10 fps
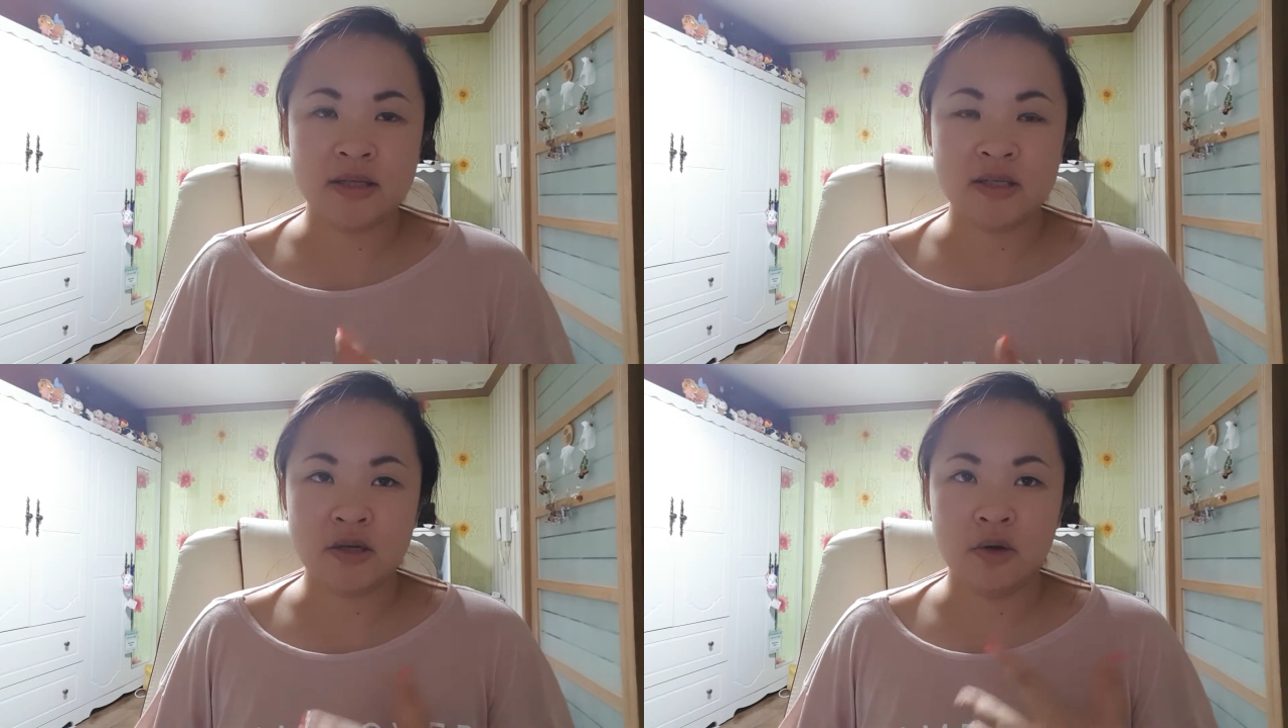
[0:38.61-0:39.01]

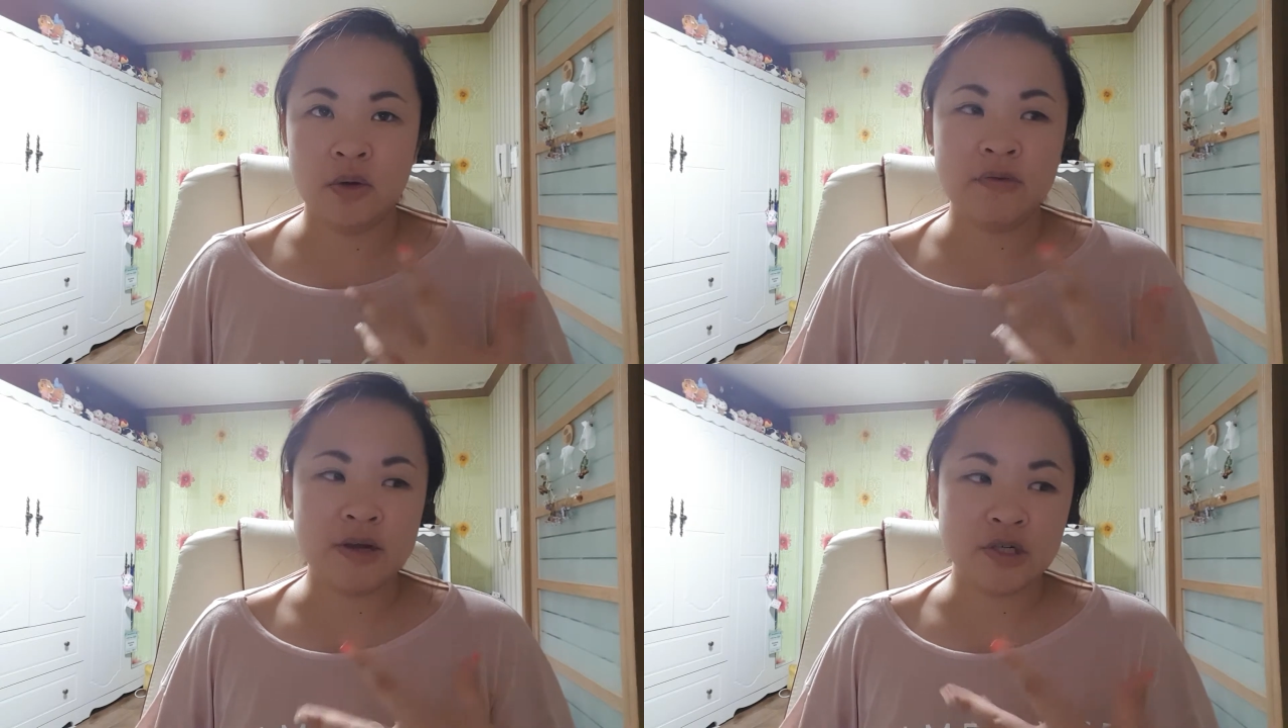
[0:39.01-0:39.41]
so
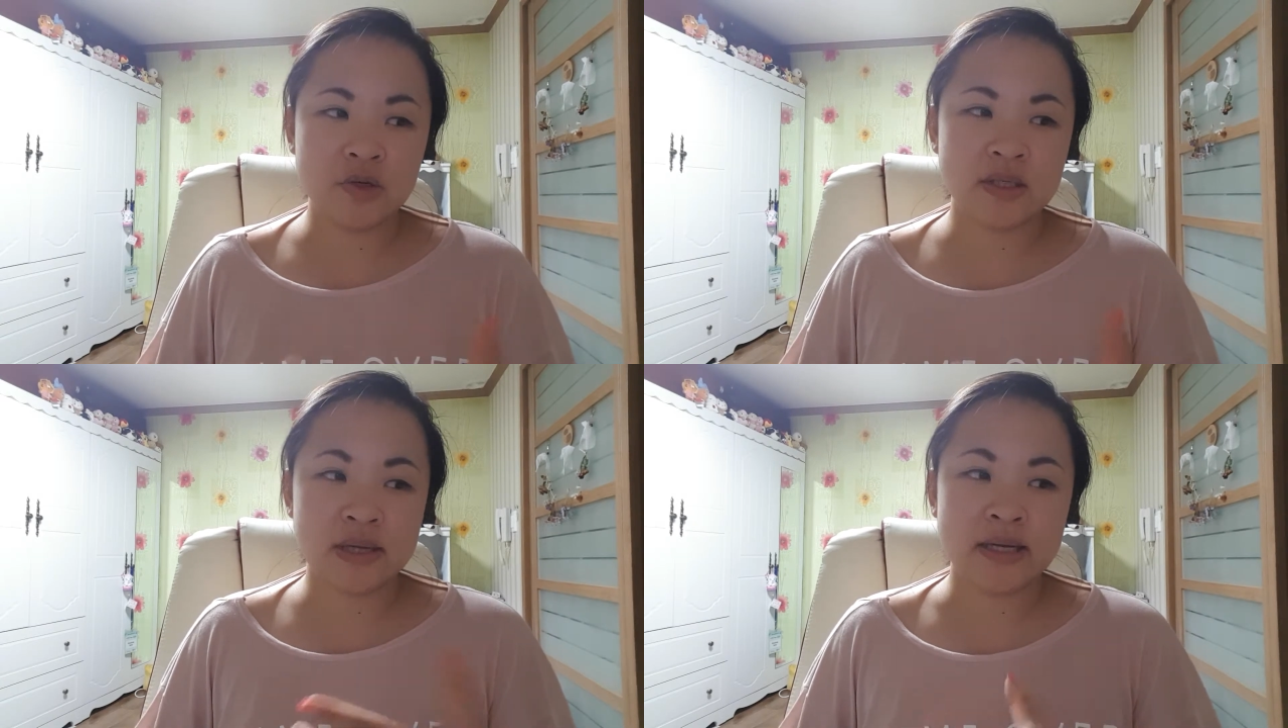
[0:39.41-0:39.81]
if I do
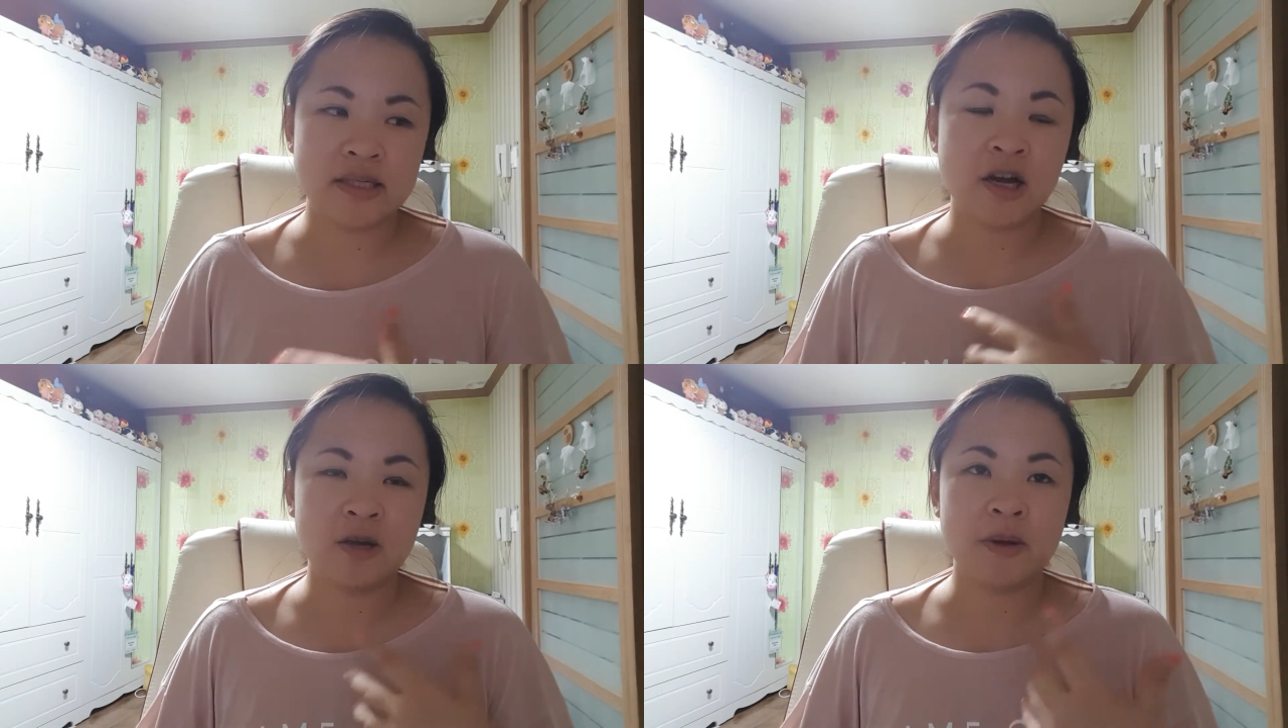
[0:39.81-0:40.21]
decide to
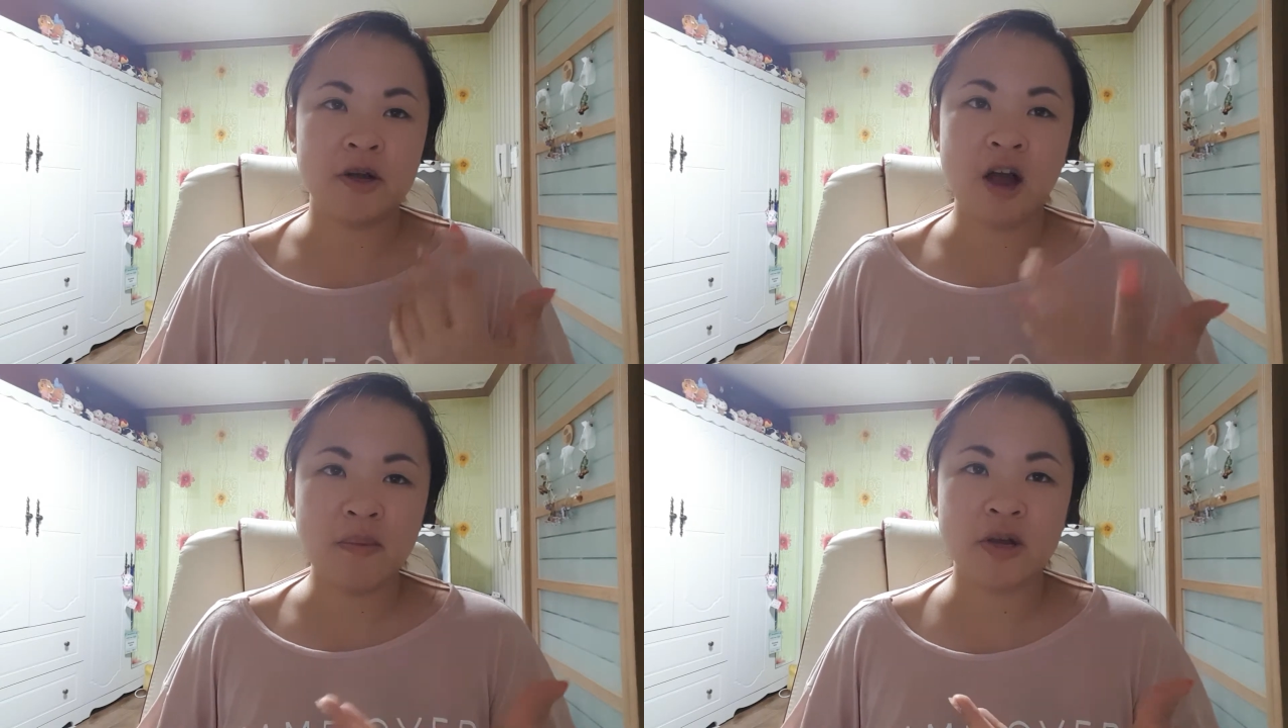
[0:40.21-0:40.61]
talk about
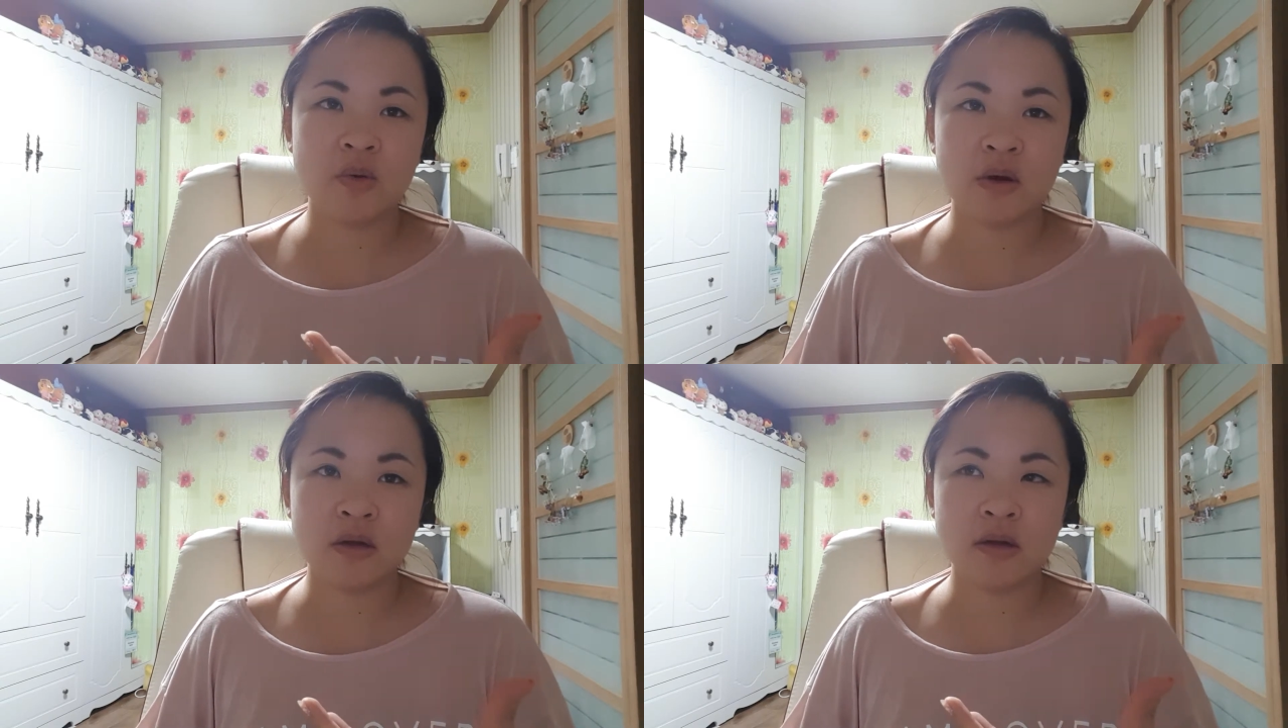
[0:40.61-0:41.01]
Comic
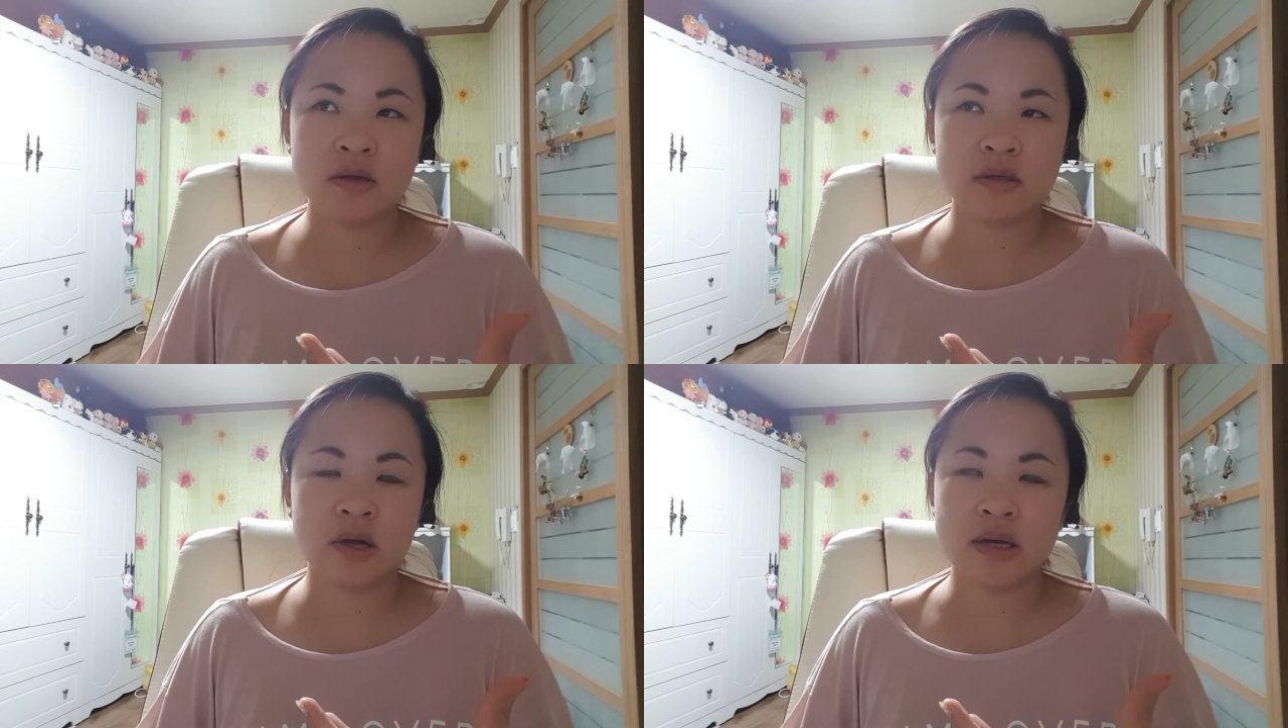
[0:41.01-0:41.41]
World
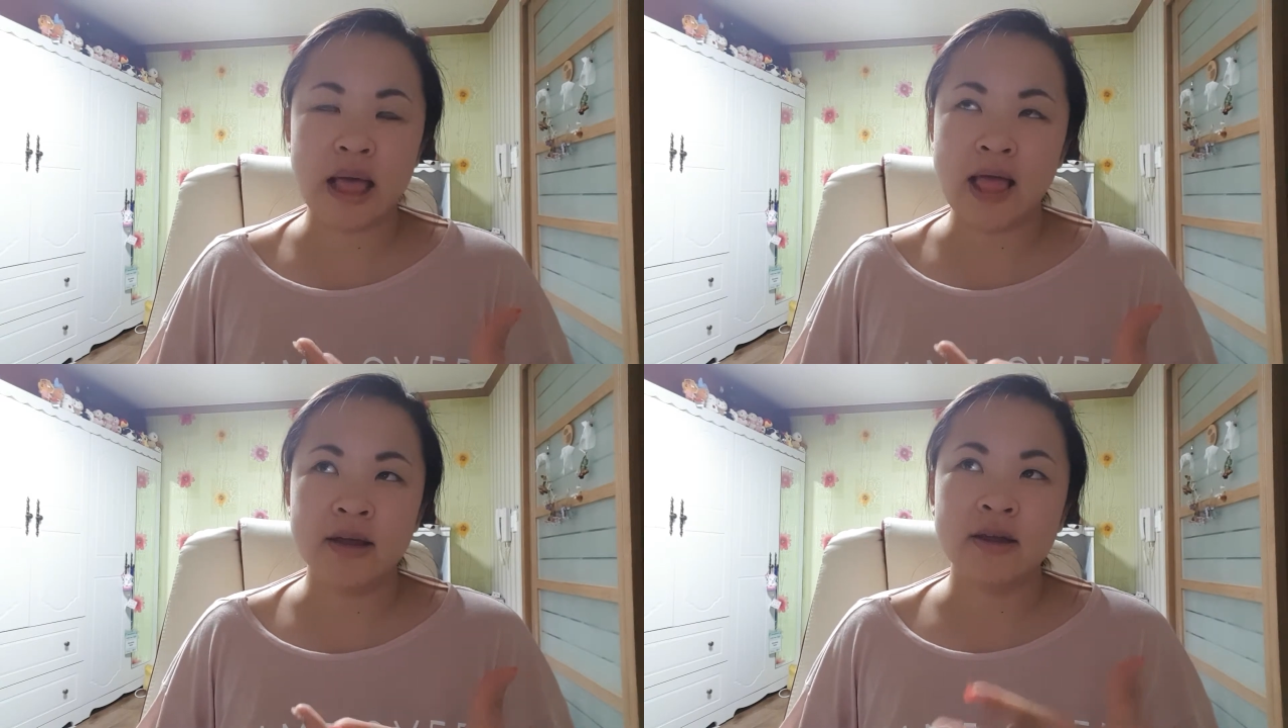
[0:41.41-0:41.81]
on that,